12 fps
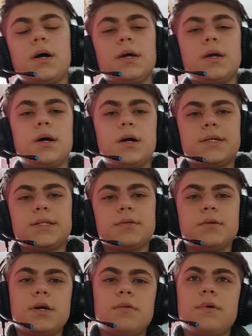Hi guys,
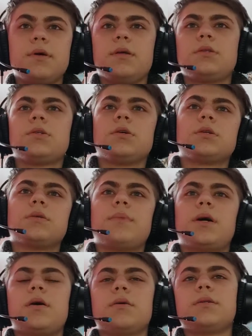today we talk
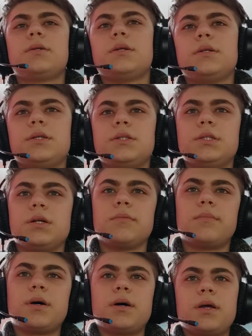about digital
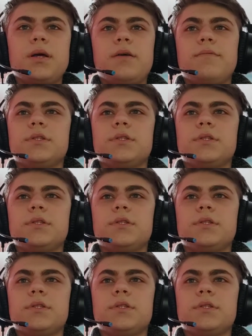money.